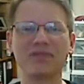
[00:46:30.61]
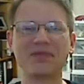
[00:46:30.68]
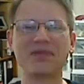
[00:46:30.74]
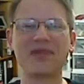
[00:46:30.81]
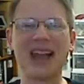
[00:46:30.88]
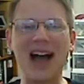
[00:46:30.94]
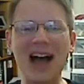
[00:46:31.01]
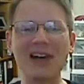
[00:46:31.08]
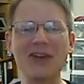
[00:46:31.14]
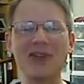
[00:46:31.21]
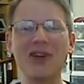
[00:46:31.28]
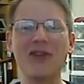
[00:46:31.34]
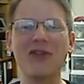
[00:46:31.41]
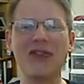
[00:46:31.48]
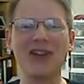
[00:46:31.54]
What about
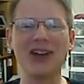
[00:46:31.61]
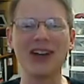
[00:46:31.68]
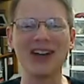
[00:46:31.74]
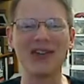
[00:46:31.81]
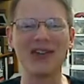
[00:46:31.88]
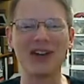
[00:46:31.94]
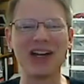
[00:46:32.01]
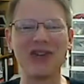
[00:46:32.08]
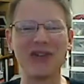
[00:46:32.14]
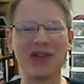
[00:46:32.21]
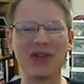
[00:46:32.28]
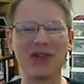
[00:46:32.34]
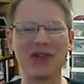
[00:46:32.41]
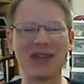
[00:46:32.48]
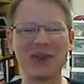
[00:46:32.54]
something like a
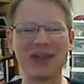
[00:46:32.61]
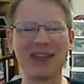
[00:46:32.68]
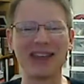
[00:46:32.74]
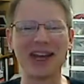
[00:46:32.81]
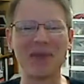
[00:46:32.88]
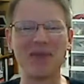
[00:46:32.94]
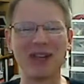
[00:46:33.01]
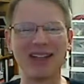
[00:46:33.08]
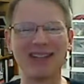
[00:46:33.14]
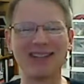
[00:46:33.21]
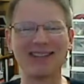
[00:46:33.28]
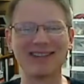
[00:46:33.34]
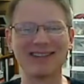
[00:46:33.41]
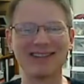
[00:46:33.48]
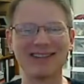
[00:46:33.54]
standalone
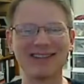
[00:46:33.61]
box?